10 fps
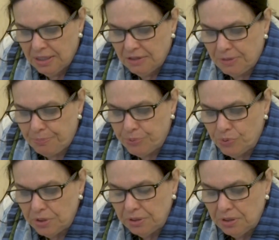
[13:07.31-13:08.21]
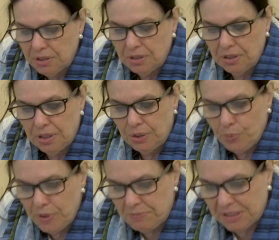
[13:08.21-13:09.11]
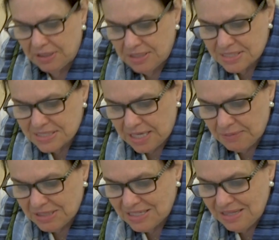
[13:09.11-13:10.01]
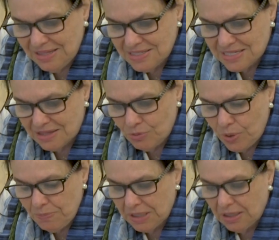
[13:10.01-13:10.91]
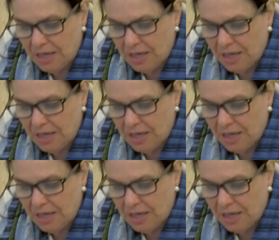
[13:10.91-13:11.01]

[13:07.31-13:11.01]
The poor women at this time, these are the women,